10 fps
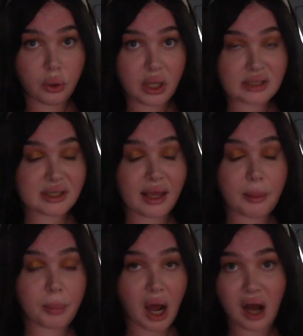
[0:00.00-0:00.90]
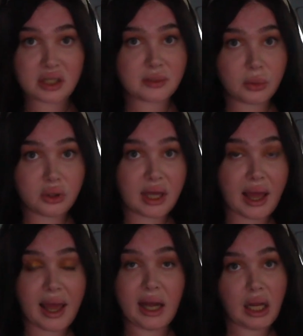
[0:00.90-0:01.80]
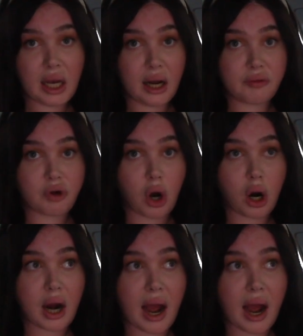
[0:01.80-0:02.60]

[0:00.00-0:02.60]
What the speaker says: it's like impossible to get any kind of car.